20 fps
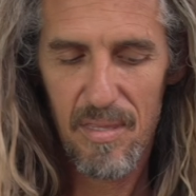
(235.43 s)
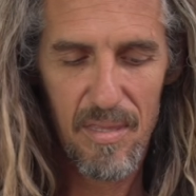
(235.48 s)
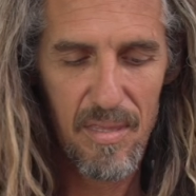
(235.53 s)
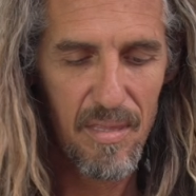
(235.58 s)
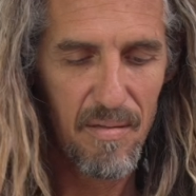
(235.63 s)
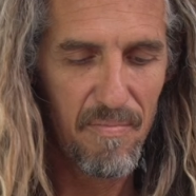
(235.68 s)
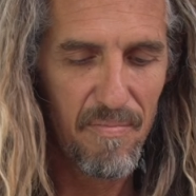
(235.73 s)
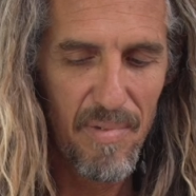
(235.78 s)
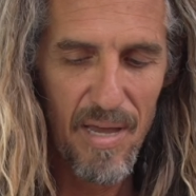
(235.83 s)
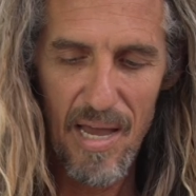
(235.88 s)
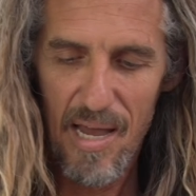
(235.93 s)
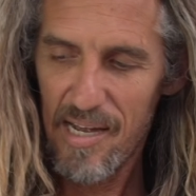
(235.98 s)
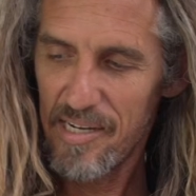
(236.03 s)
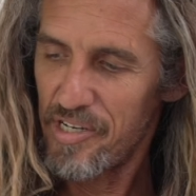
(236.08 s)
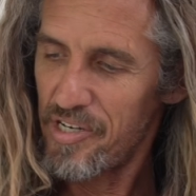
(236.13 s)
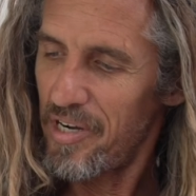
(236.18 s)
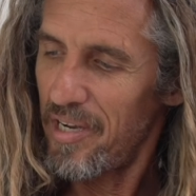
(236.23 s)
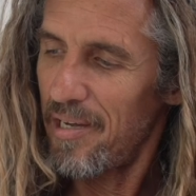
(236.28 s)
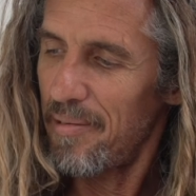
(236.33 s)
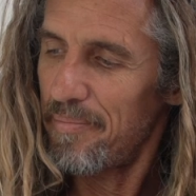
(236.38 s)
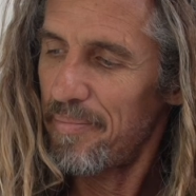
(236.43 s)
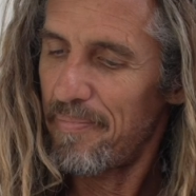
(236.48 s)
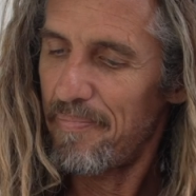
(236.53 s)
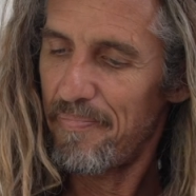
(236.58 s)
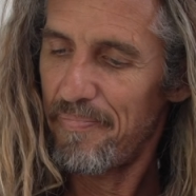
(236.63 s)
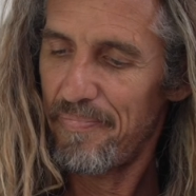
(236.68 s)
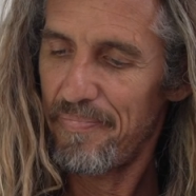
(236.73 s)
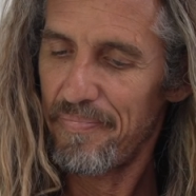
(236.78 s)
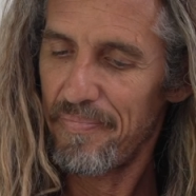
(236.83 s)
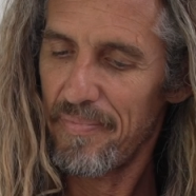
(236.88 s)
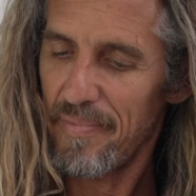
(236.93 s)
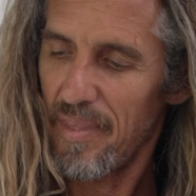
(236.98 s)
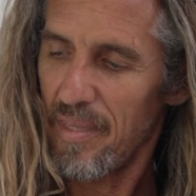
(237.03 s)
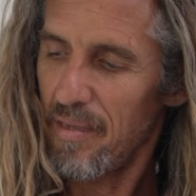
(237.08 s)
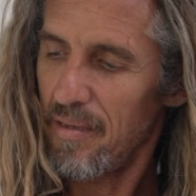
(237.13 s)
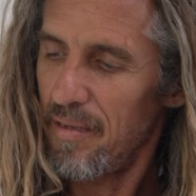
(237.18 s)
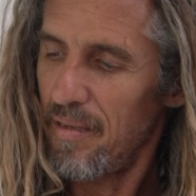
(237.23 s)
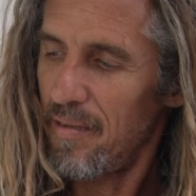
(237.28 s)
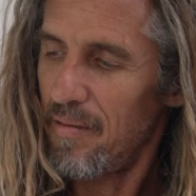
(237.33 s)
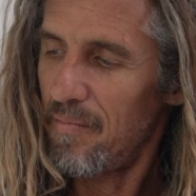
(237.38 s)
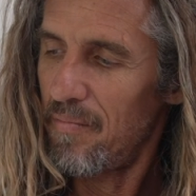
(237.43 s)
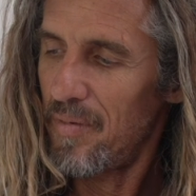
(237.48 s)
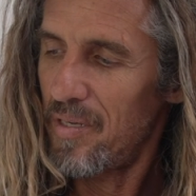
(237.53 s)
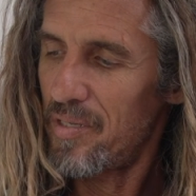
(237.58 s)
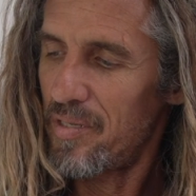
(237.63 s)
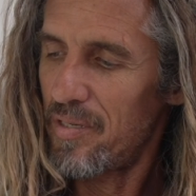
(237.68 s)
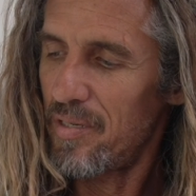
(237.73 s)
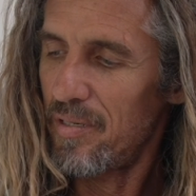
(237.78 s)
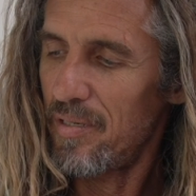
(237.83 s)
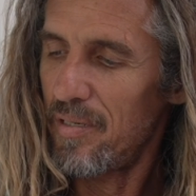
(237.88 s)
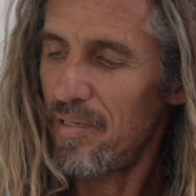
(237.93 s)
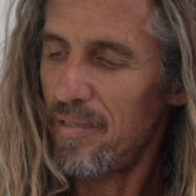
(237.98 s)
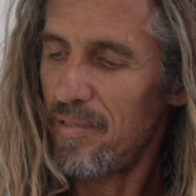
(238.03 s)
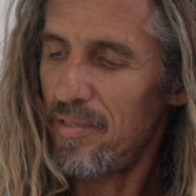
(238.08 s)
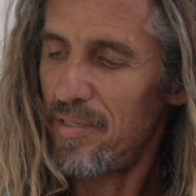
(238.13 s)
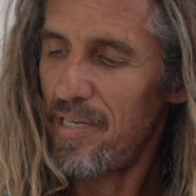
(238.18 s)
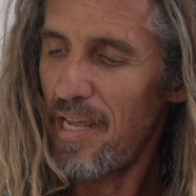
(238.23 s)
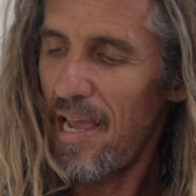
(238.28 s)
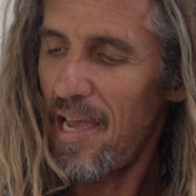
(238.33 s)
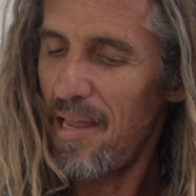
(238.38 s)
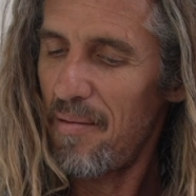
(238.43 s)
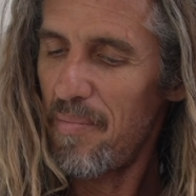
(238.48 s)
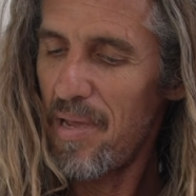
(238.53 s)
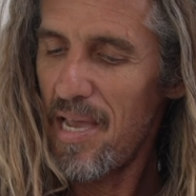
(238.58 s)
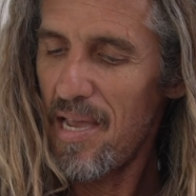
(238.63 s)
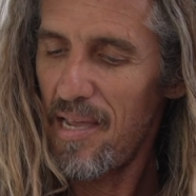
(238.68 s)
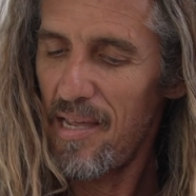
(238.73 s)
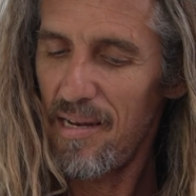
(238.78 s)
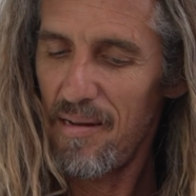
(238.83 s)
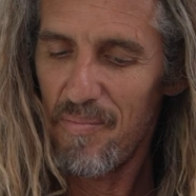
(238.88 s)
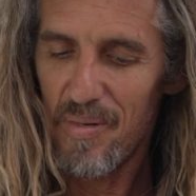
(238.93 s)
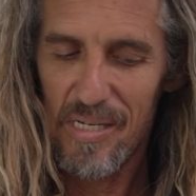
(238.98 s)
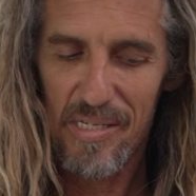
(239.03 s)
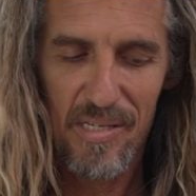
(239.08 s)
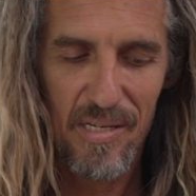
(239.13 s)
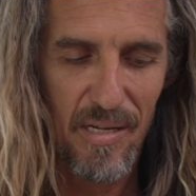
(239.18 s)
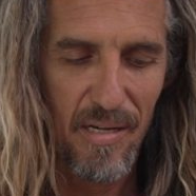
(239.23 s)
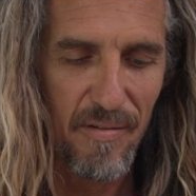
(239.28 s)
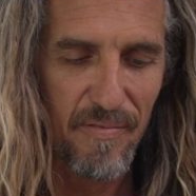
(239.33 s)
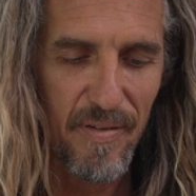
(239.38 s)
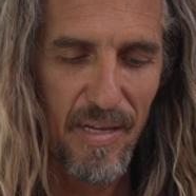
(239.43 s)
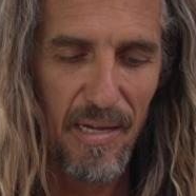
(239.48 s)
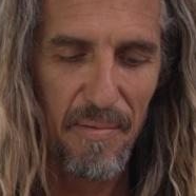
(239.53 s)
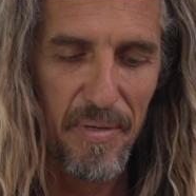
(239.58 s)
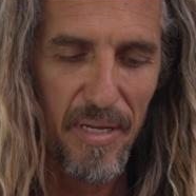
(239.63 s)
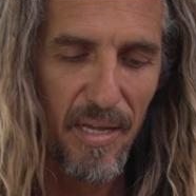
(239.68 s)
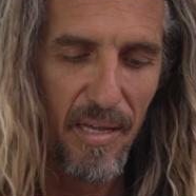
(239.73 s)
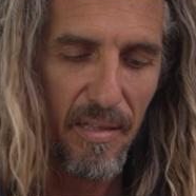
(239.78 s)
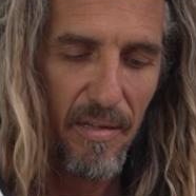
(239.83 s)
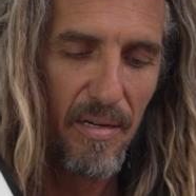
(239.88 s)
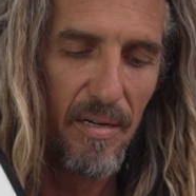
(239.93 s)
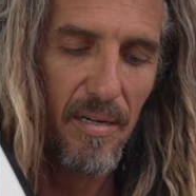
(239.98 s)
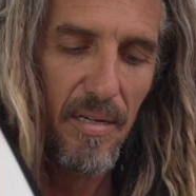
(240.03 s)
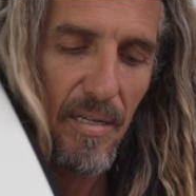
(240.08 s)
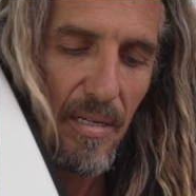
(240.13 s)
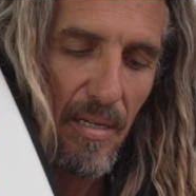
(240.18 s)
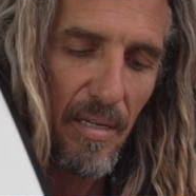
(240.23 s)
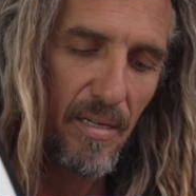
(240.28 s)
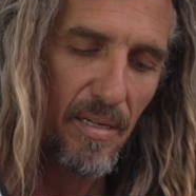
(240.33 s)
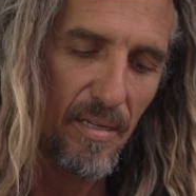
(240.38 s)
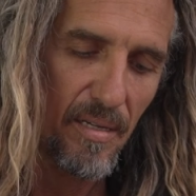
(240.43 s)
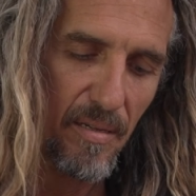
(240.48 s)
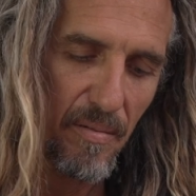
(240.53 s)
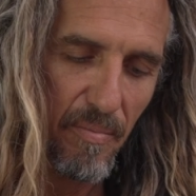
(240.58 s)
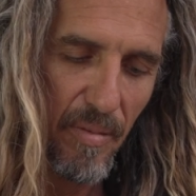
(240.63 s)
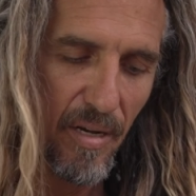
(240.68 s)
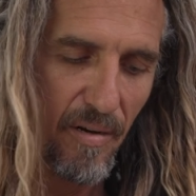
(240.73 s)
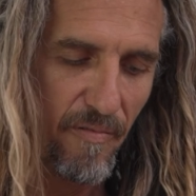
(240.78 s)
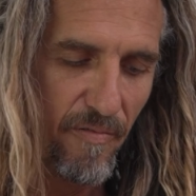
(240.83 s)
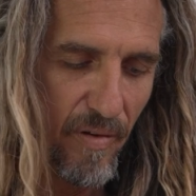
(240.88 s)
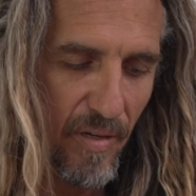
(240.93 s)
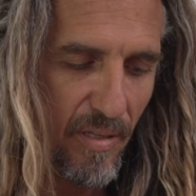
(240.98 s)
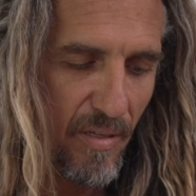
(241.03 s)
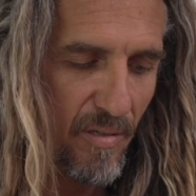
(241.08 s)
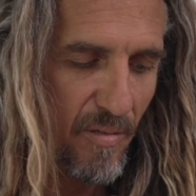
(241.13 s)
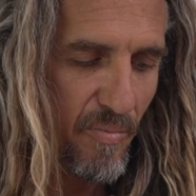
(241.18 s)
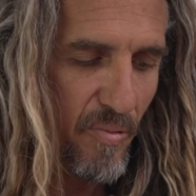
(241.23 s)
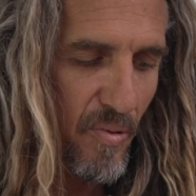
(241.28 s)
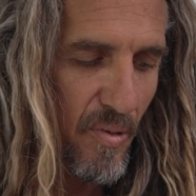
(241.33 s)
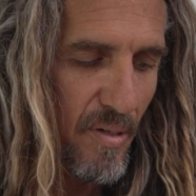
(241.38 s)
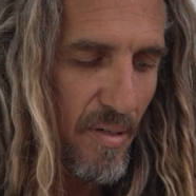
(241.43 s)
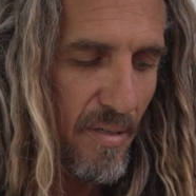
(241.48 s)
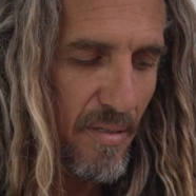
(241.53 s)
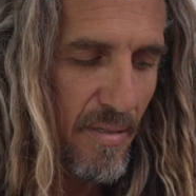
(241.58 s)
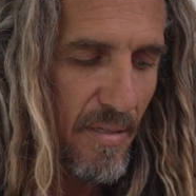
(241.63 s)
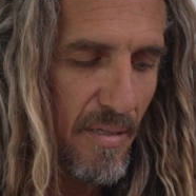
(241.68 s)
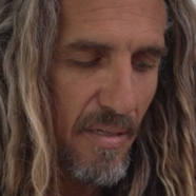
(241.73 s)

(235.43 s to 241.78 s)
The Mashup. Mr. Dan Man and myself came together, made a fun little board.